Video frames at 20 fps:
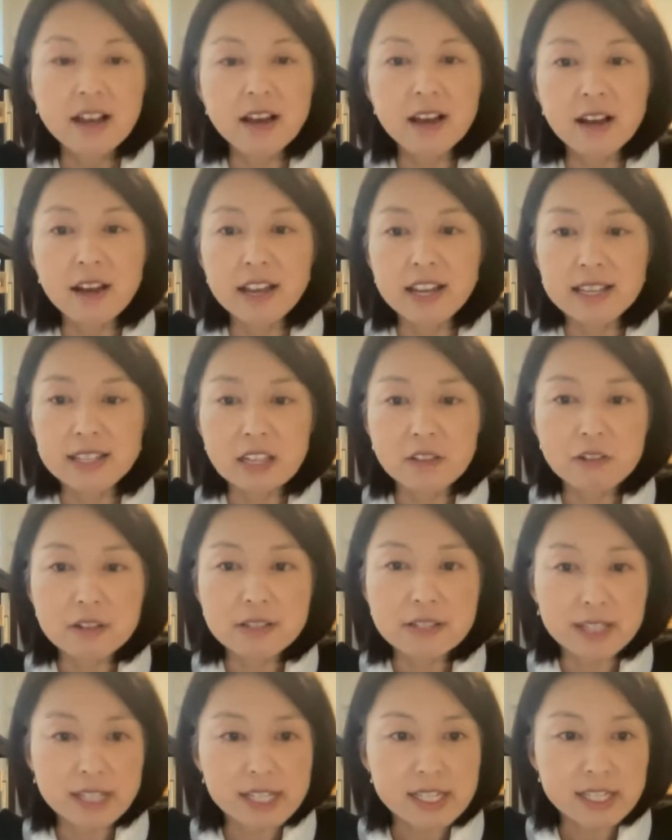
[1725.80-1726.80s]
Uh, and that
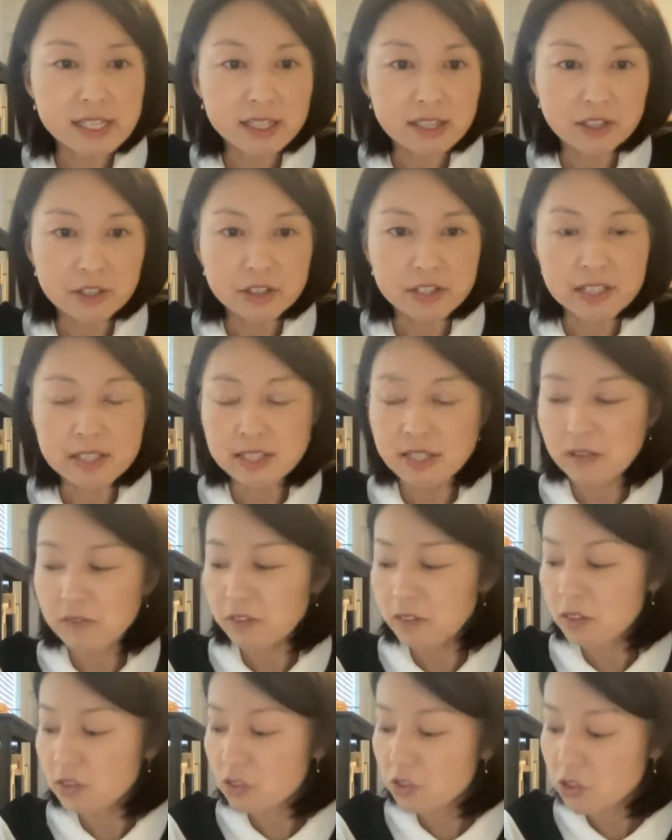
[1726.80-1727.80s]
was 1937.